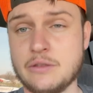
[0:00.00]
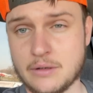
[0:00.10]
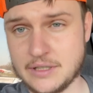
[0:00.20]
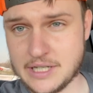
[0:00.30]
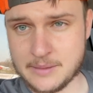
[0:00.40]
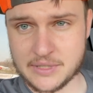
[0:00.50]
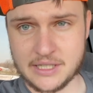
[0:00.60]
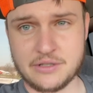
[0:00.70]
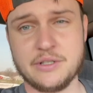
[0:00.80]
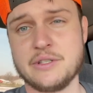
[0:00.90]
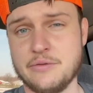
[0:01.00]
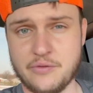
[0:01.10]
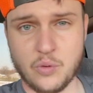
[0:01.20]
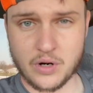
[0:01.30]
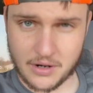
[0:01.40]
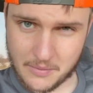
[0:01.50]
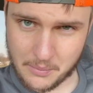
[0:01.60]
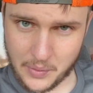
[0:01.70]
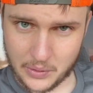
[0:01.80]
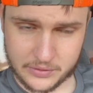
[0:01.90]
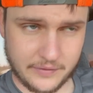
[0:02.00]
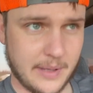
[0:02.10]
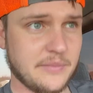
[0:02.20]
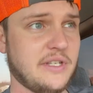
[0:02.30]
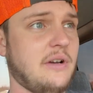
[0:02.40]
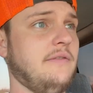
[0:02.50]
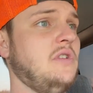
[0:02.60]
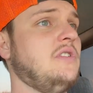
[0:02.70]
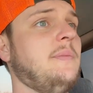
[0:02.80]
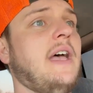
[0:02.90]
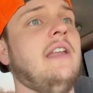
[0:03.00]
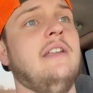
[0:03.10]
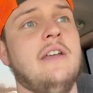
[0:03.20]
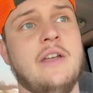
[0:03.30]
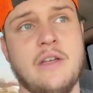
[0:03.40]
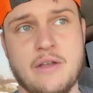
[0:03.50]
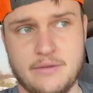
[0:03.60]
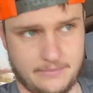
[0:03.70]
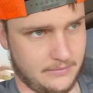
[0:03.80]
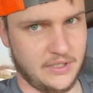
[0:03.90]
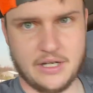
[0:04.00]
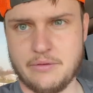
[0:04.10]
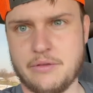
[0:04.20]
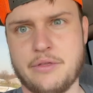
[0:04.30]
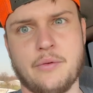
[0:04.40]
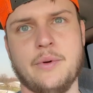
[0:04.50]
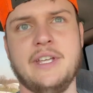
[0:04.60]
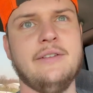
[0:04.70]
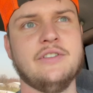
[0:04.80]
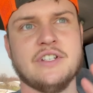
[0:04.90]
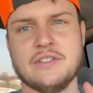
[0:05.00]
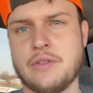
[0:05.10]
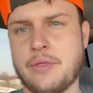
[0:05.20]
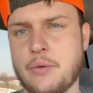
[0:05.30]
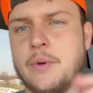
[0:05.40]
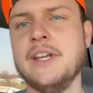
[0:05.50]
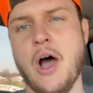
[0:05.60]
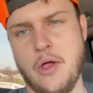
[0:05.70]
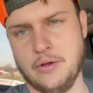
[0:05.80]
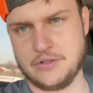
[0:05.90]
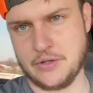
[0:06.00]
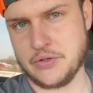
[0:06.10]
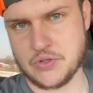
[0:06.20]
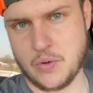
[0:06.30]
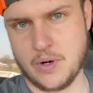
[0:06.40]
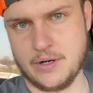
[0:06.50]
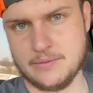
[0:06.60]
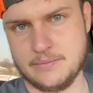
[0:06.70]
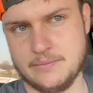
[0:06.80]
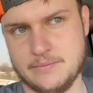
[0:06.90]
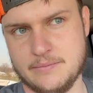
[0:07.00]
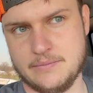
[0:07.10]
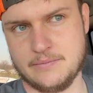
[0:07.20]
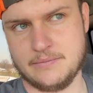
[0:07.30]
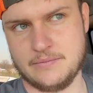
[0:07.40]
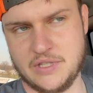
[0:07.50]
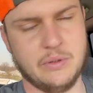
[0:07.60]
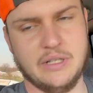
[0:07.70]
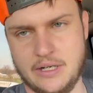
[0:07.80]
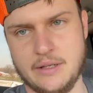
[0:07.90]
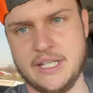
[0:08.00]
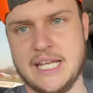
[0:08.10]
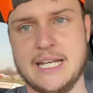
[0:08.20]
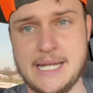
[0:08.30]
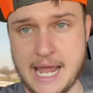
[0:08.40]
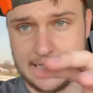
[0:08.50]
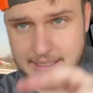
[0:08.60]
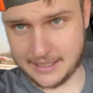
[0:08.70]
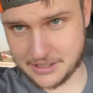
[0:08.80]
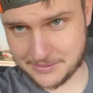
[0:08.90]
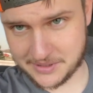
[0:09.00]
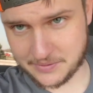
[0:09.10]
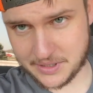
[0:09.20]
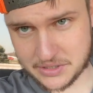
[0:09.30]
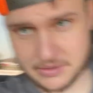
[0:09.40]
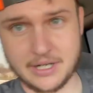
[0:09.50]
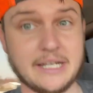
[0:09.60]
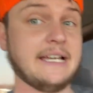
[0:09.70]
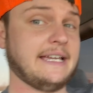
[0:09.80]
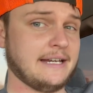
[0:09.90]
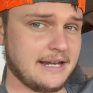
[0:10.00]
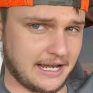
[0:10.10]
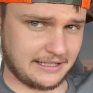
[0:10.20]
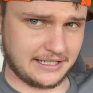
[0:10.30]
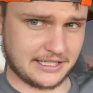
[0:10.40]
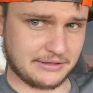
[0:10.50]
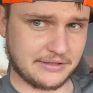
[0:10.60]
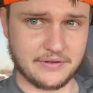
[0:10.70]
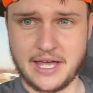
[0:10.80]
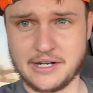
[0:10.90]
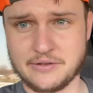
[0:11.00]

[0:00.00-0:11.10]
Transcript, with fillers: 30 times entries for both of them. So if you spend, you know, three, even just $3 on the store, you would literally get 90 entries for this truck and 90 entries for that